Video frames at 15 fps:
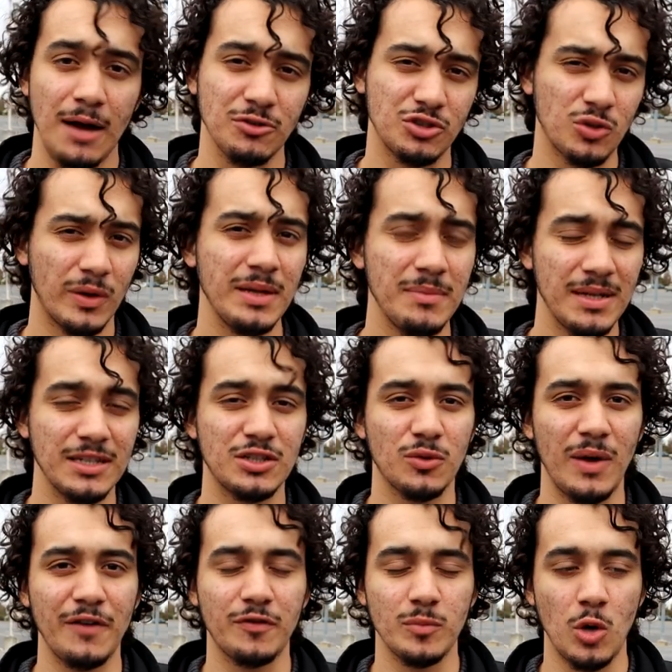I was 20 minutes
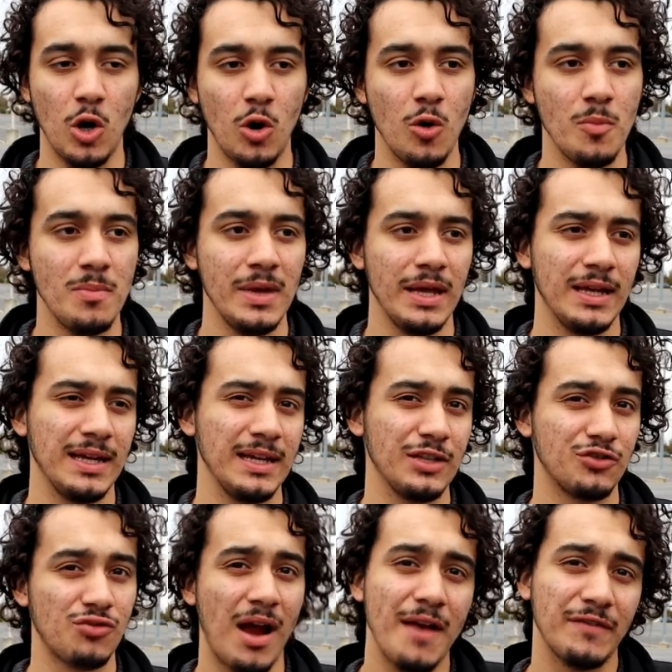away from home.
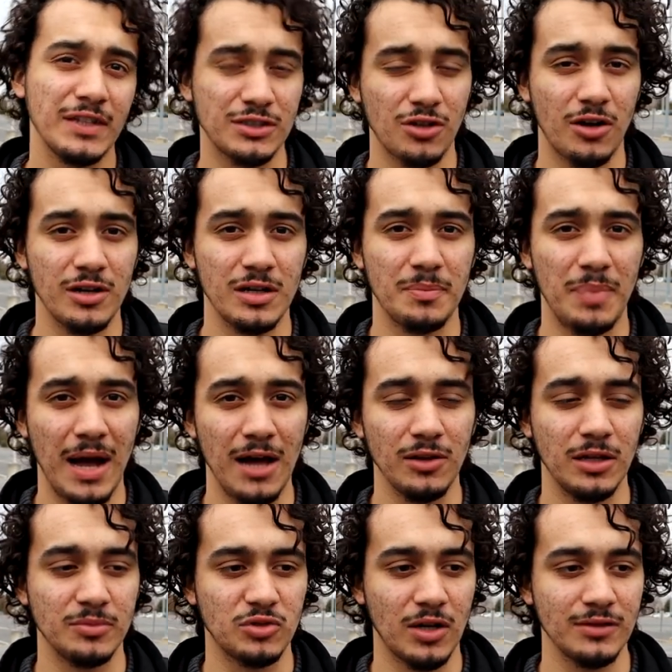Traffic started to pile
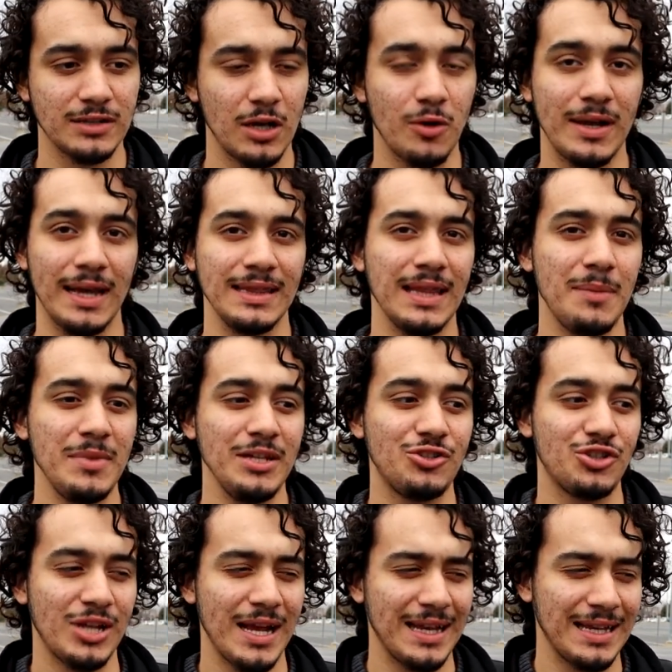up. So I was like, okay, let me
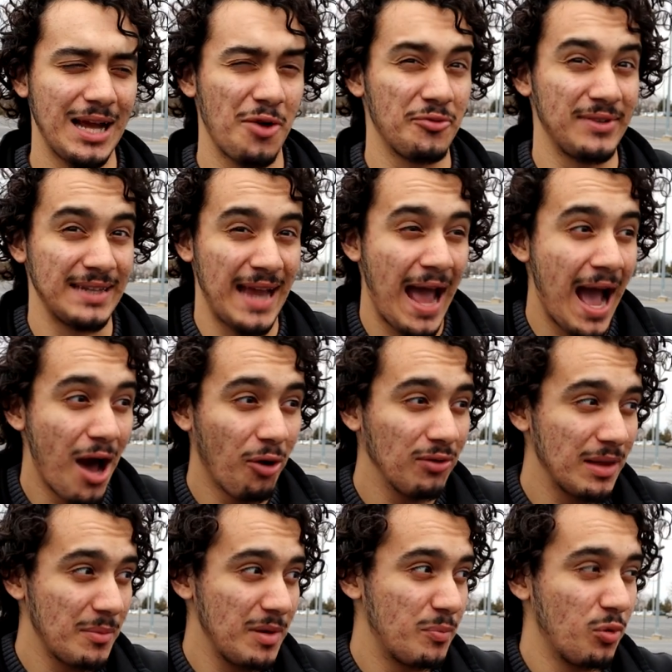check it out now.
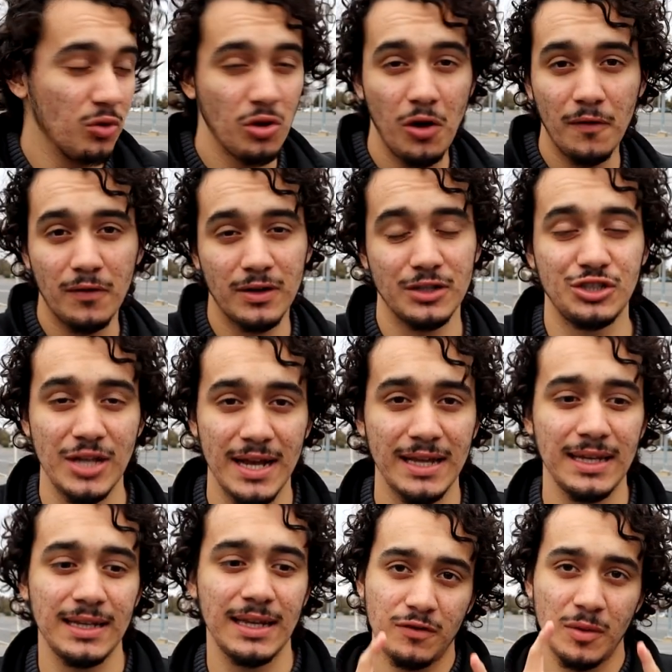Let me pull over and check
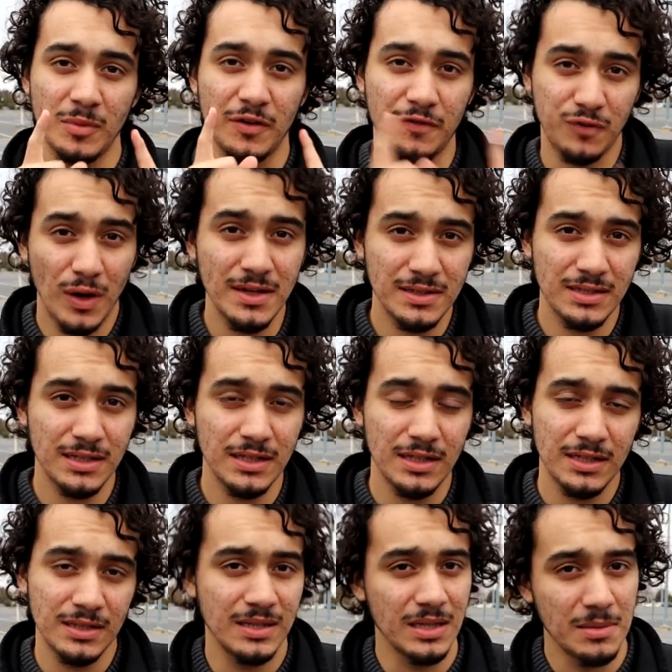it. From the front
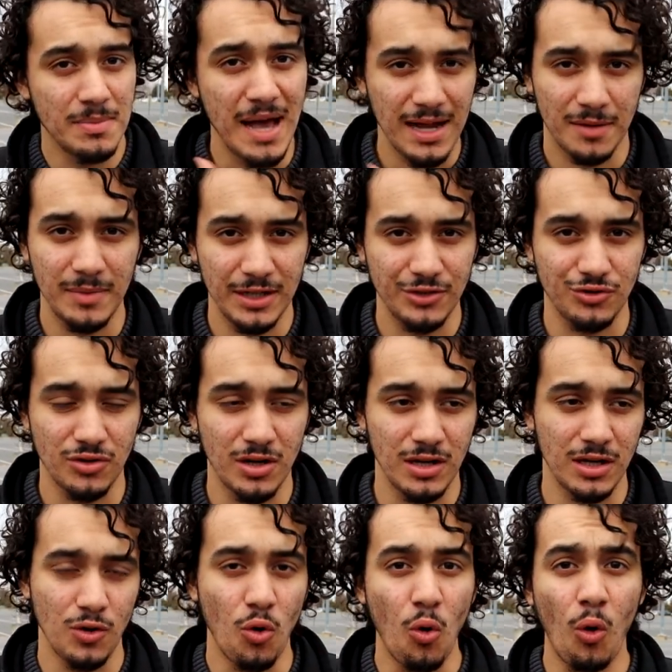to the back of my truck,
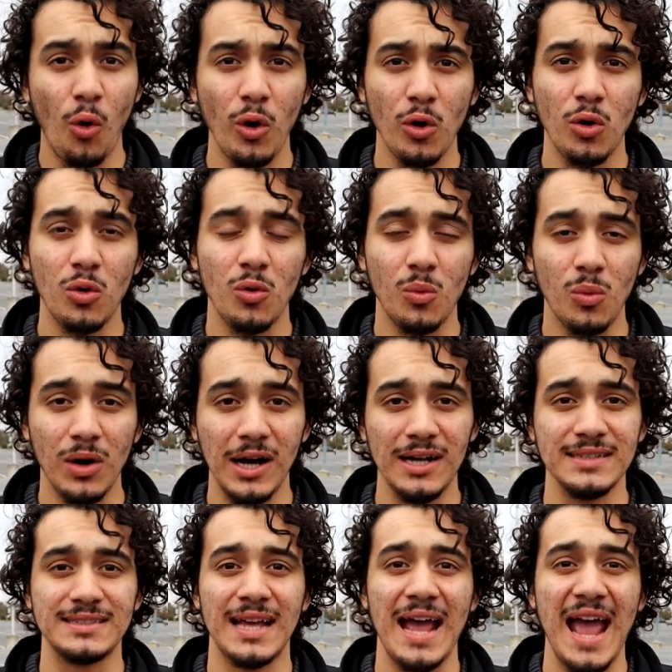oil
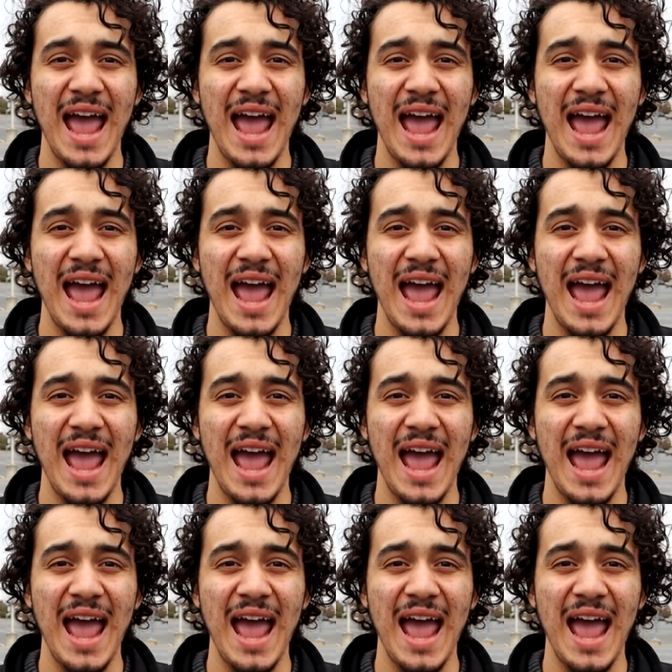was